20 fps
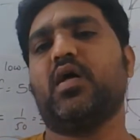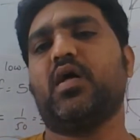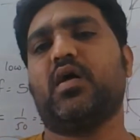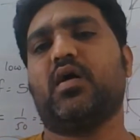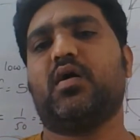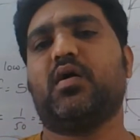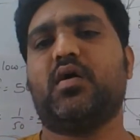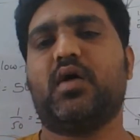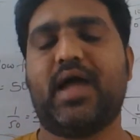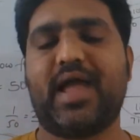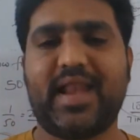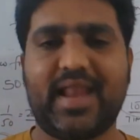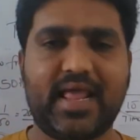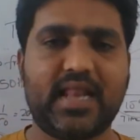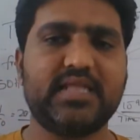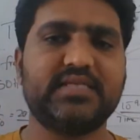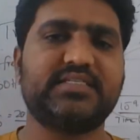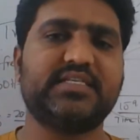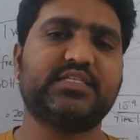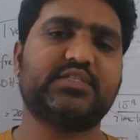
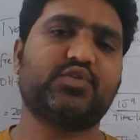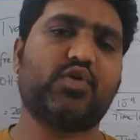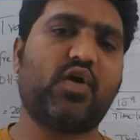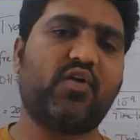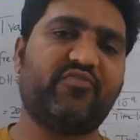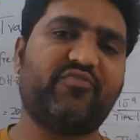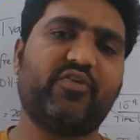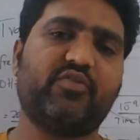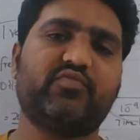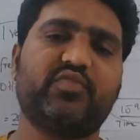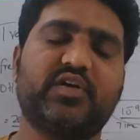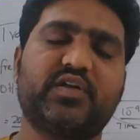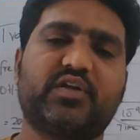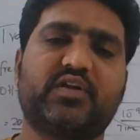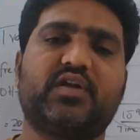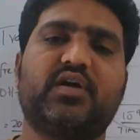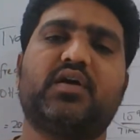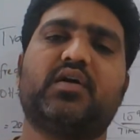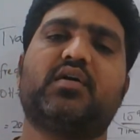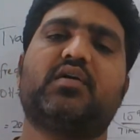analysis of
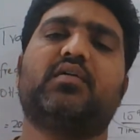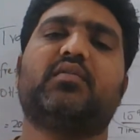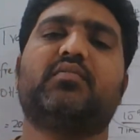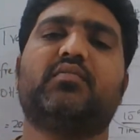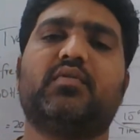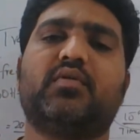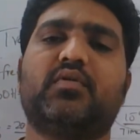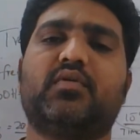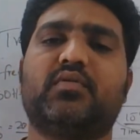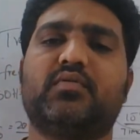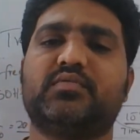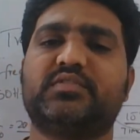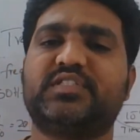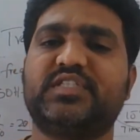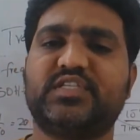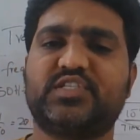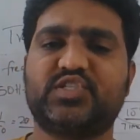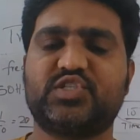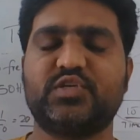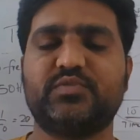our
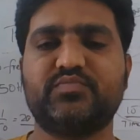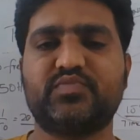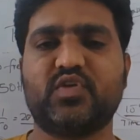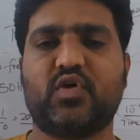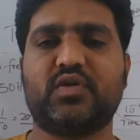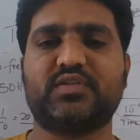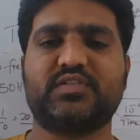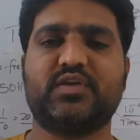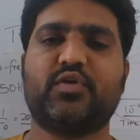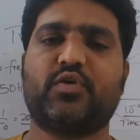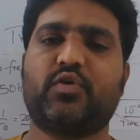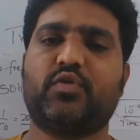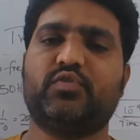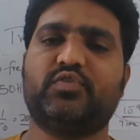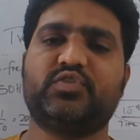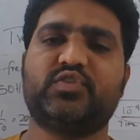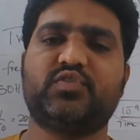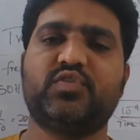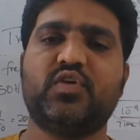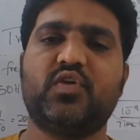systems or
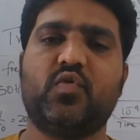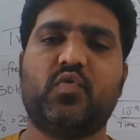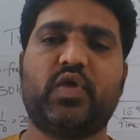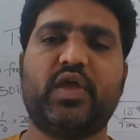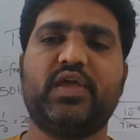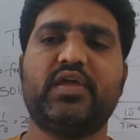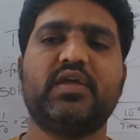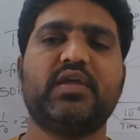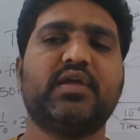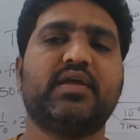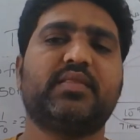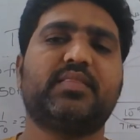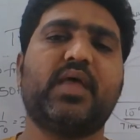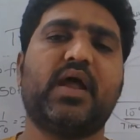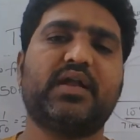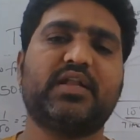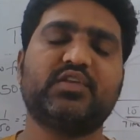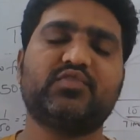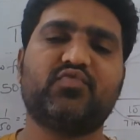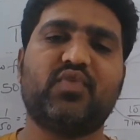circuits. Okay,
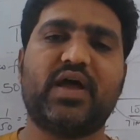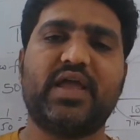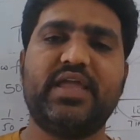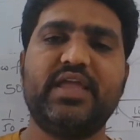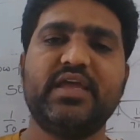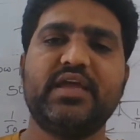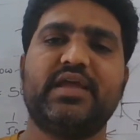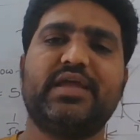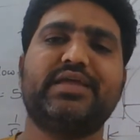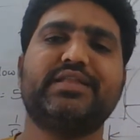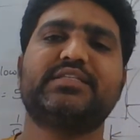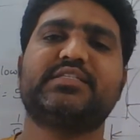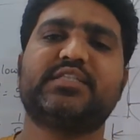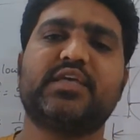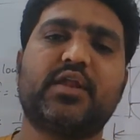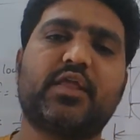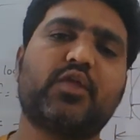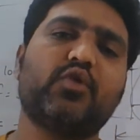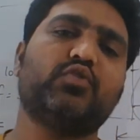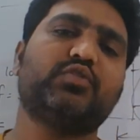that is why in
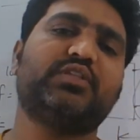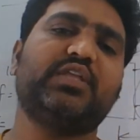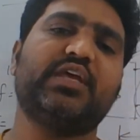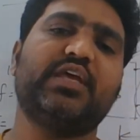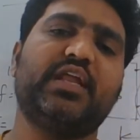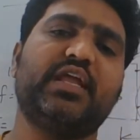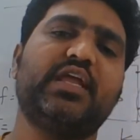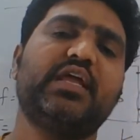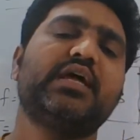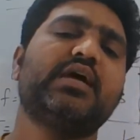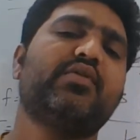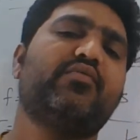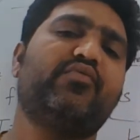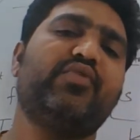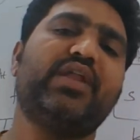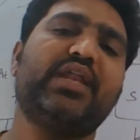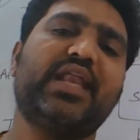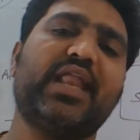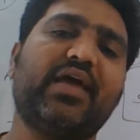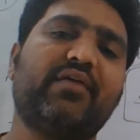circuit theory
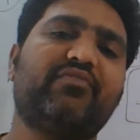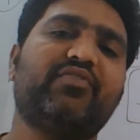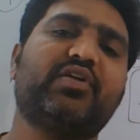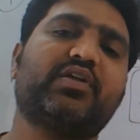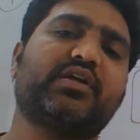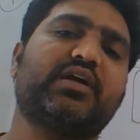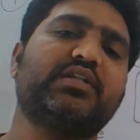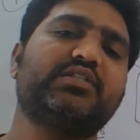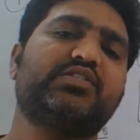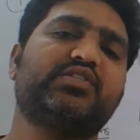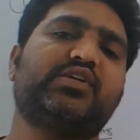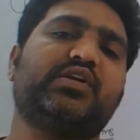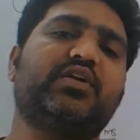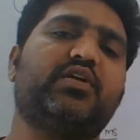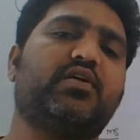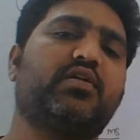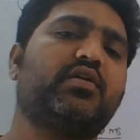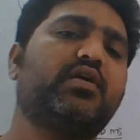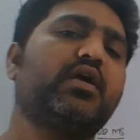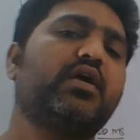we never consider